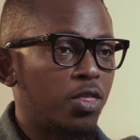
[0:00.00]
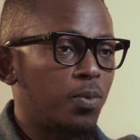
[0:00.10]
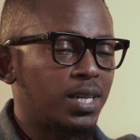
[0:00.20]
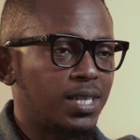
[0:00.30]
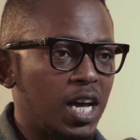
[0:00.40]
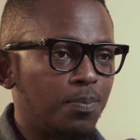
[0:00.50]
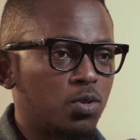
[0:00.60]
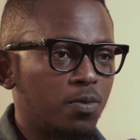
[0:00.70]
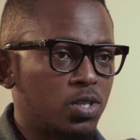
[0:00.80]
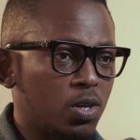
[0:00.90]
are 3 types
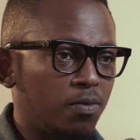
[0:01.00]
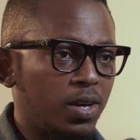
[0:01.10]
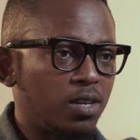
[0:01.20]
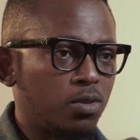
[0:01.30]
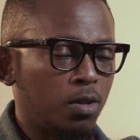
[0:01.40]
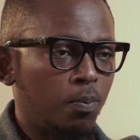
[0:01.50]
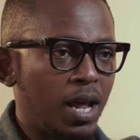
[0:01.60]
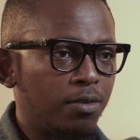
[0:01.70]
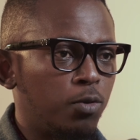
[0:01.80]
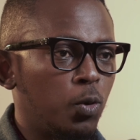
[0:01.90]
of surveys on the
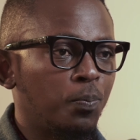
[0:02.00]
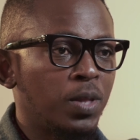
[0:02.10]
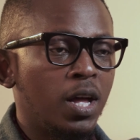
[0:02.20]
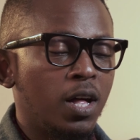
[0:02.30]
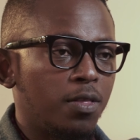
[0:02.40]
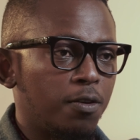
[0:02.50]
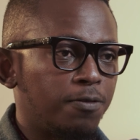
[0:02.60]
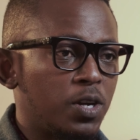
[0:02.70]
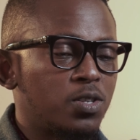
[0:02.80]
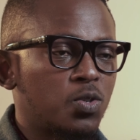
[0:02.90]
platform. The
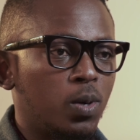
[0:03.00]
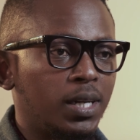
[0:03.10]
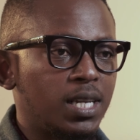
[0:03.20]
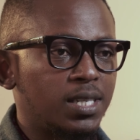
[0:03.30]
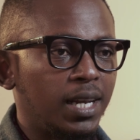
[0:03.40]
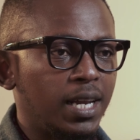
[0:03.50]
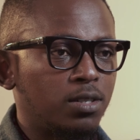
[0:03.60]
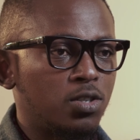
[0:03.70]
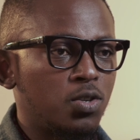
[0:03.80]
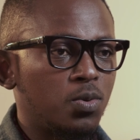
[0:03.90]
first one is
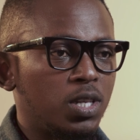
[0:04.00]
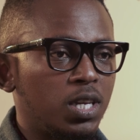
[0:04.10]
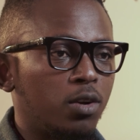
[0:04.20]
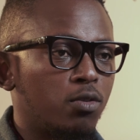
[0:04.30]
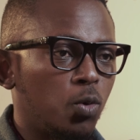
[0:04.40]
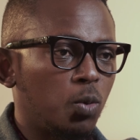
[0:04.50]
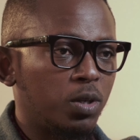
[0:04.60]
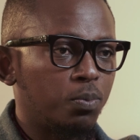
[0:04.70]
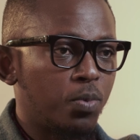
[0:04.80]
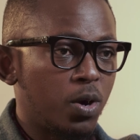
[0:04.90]
linked to the
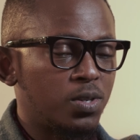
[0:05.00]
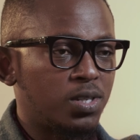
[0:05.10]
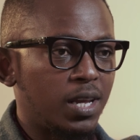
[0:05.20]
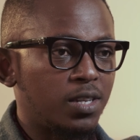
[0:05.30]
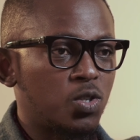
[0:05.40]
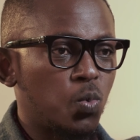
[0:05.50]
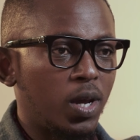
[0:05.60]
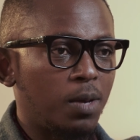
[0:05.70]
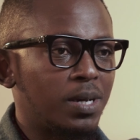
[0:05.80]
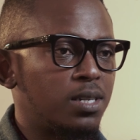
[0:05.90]
enrollment process,
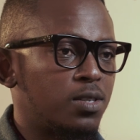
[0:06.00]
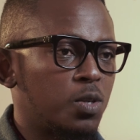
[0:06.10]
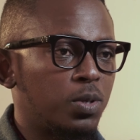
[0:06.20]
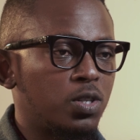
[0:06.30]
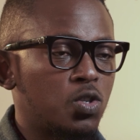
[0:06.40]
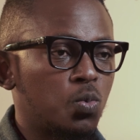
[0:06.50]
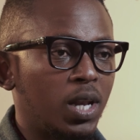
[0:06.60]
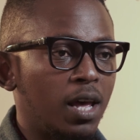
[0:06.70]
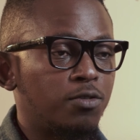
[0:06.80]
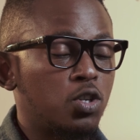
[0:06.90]
where participants will
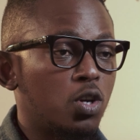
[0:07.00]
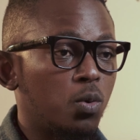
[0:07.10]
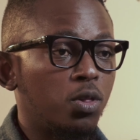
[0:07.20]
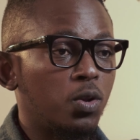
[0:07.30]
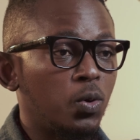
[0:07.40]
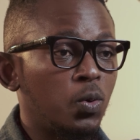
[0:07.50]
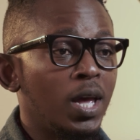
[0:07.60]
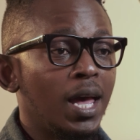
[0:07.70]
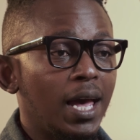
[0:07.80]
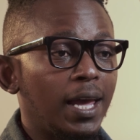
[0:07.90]
have to go through
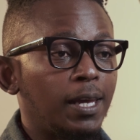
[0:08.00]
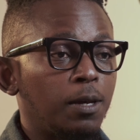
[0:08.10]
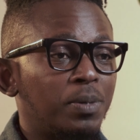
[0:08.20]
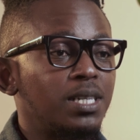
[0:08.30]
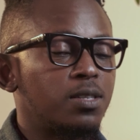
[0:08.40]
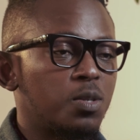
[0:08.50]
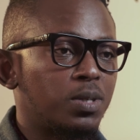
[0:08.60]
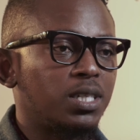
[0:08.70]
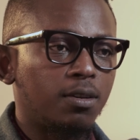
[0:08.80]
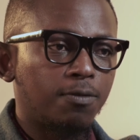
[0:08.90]
a
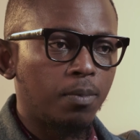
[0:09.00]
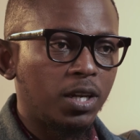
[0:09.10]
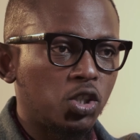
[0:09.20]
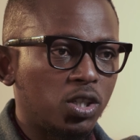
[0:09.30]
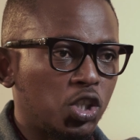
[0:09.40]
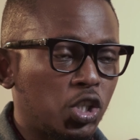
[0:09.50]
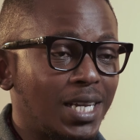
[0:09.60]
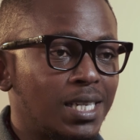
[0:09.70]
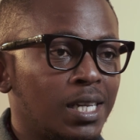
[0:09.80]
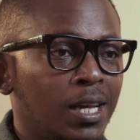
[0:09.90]
participant information
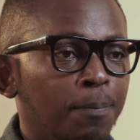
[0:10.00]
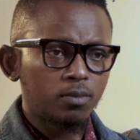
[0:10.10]
sheet.